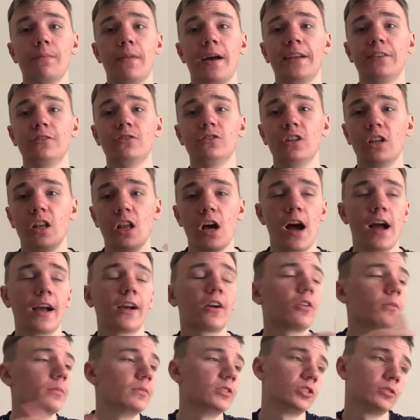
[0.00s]
Make sure you like,
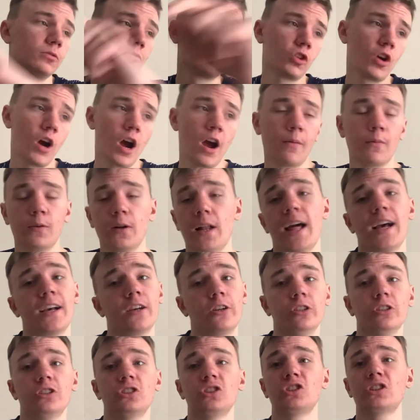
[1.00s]
comment, subscribe, all that
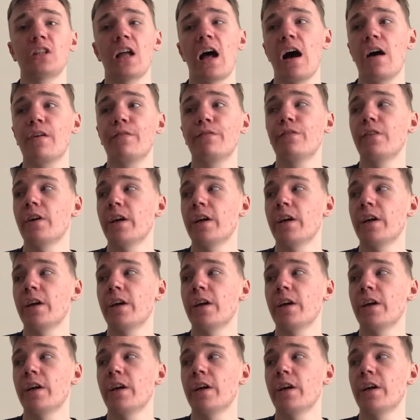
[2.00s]
good stuff.